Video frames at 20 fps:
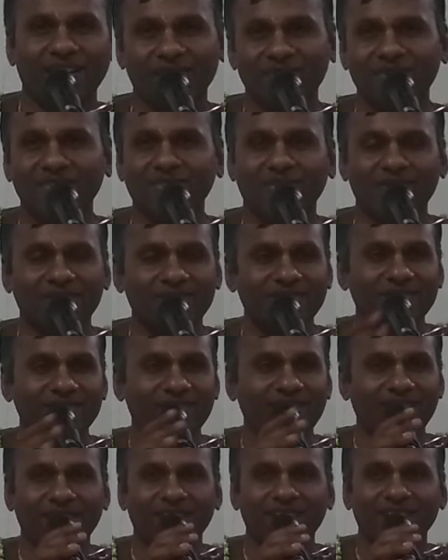I don't know what to
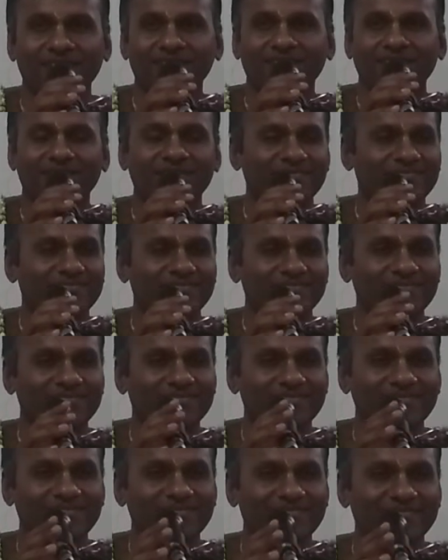say.
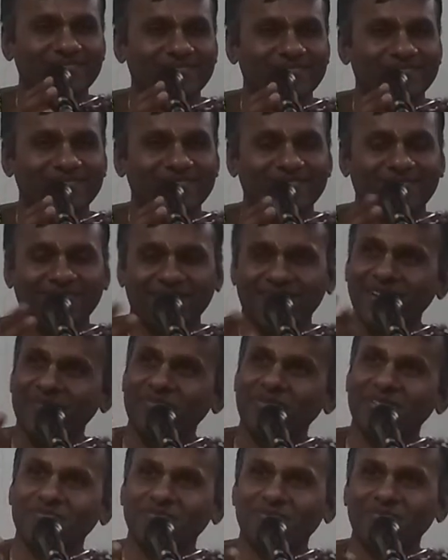
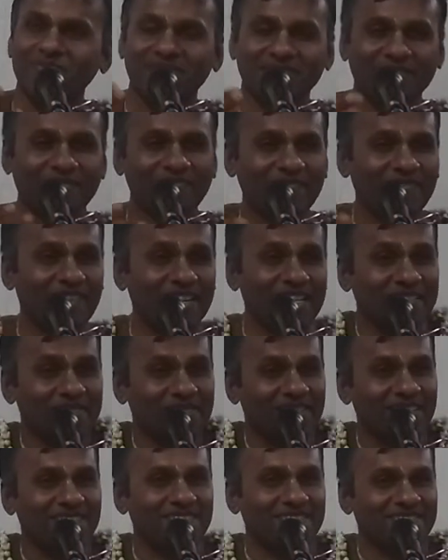Let me remember some Buddy
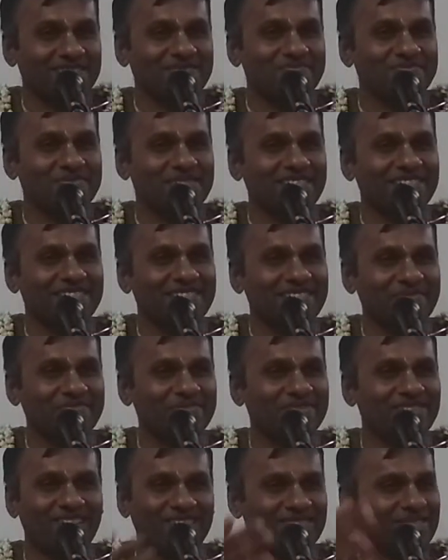Whale or something in
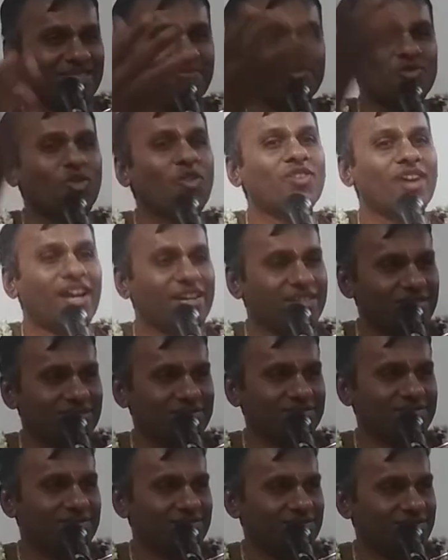Tamil, or some joke
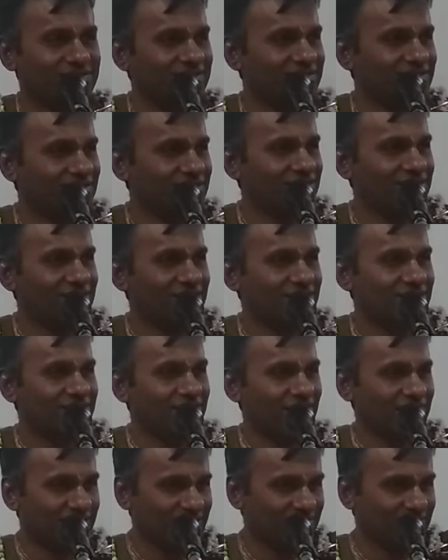actors.
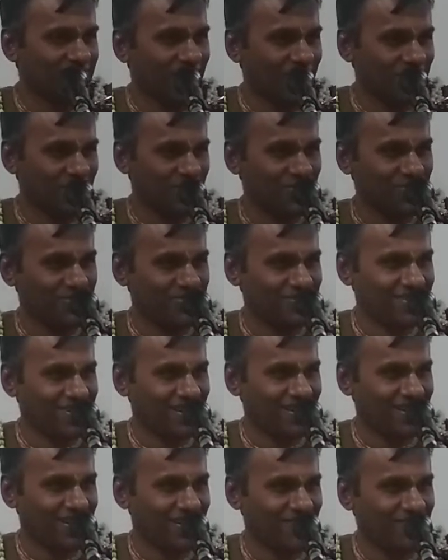Nasim Raju in
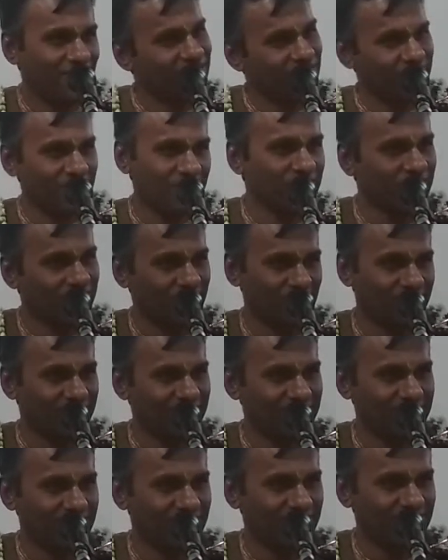Kannada. We remember,
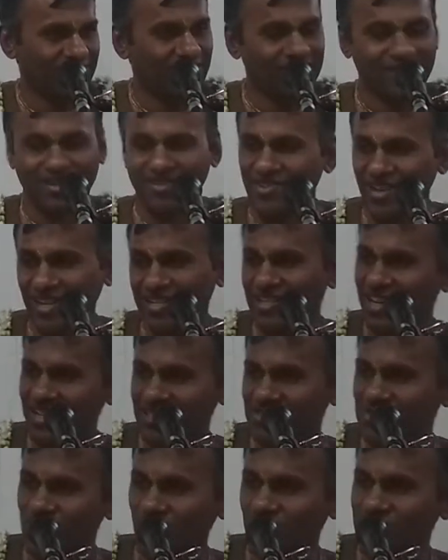no? Yeah. Very
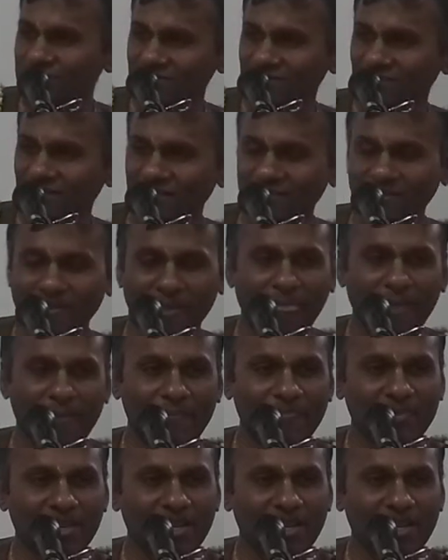nice jokes and all.